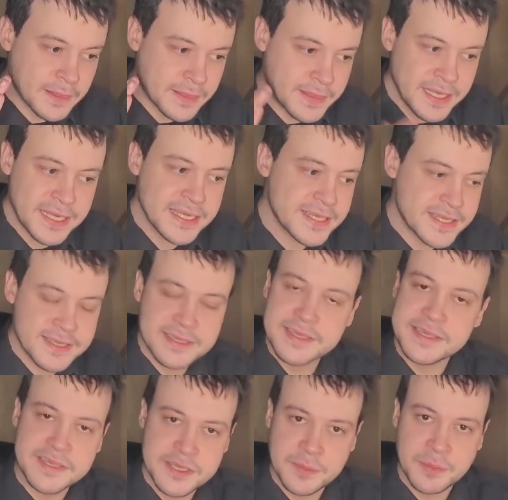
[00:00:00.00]
This
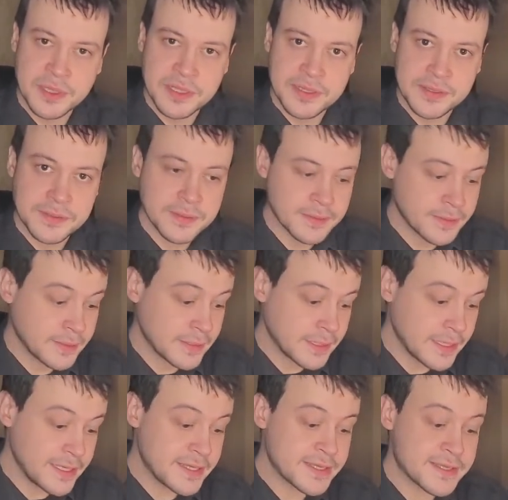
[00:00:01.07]
discipline
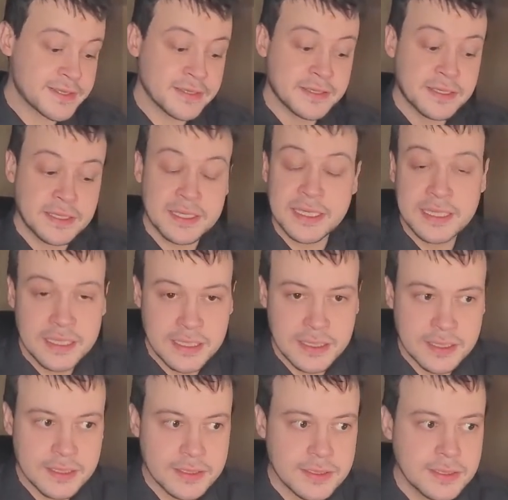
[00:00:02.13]
is the key
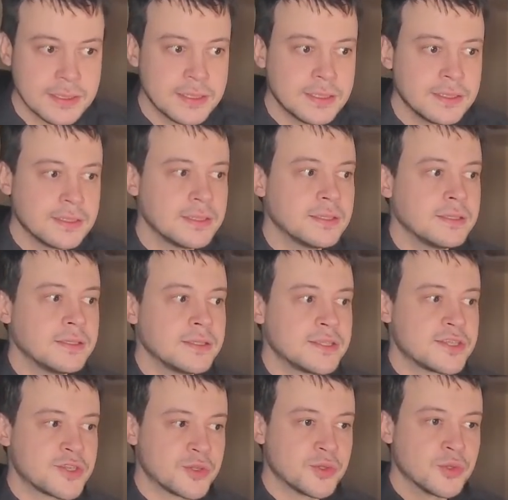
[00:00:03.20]

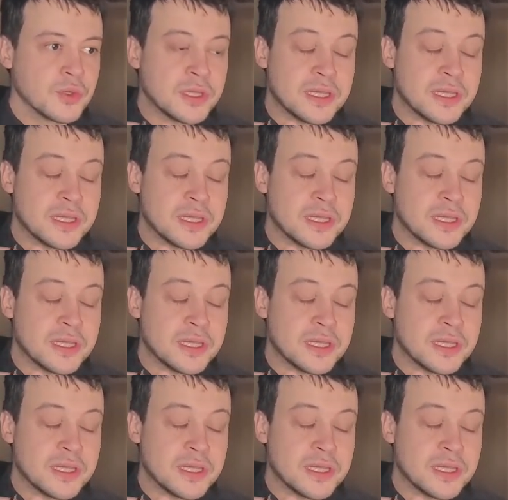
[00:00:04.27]
to